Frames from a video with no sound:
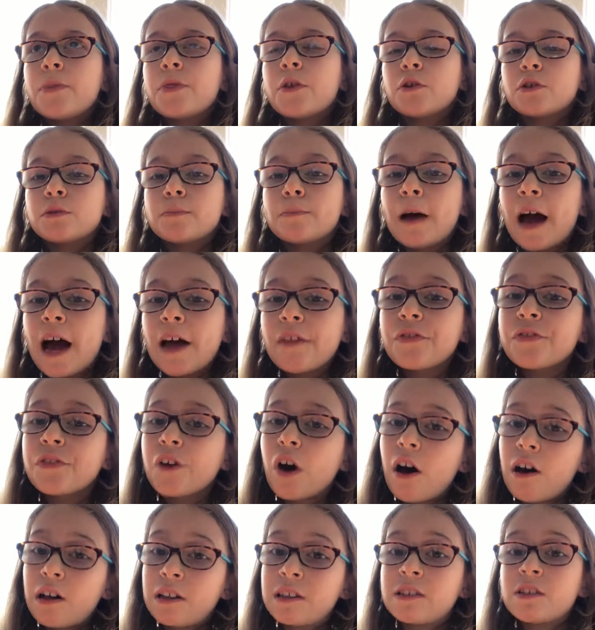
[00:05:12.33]
those bad
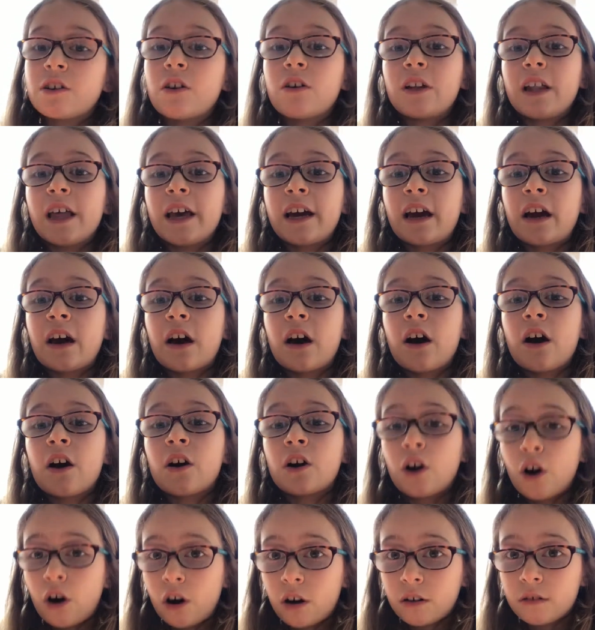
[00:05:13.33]
thoughts are like
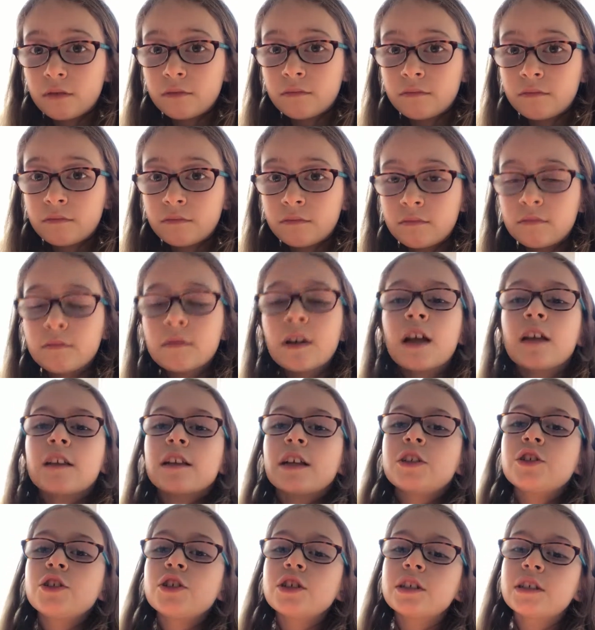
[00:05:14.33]
a garden.
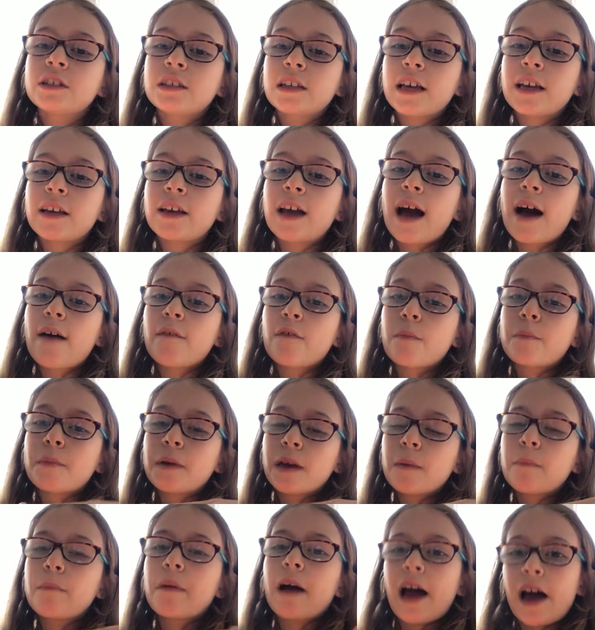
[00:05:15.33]
Let's just say you have a
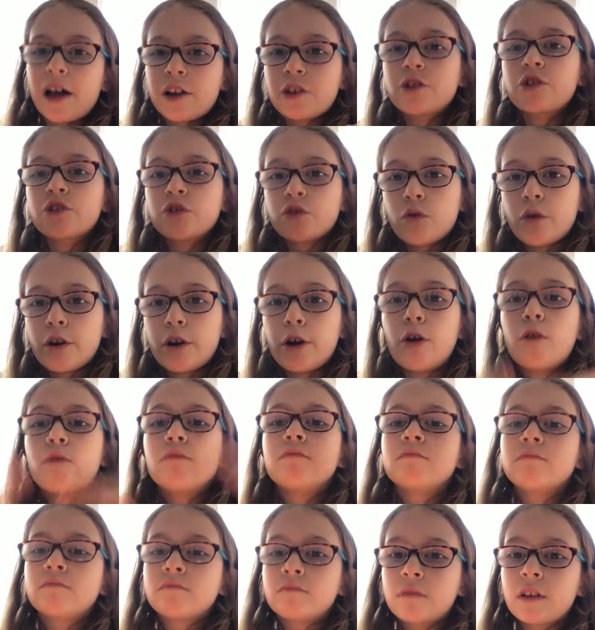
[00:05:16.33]
big patch of soil
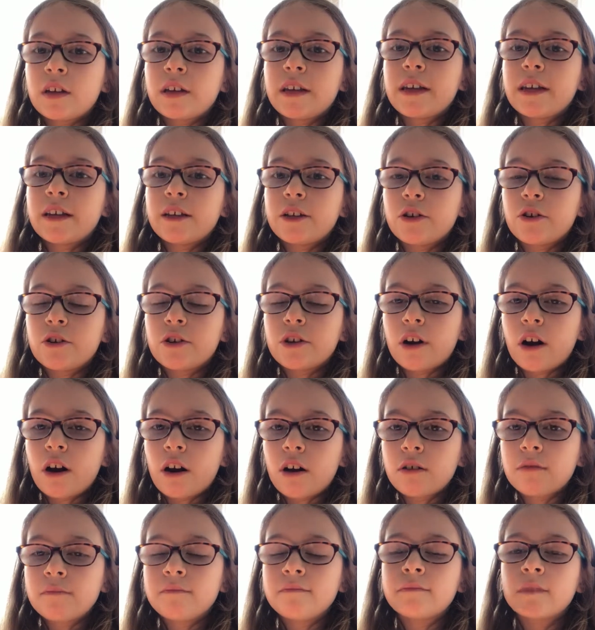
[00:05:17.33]
in your
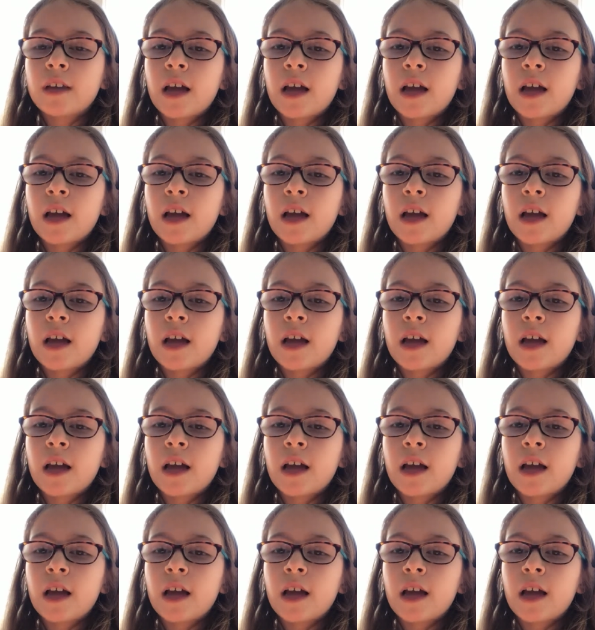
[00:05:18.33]
yard.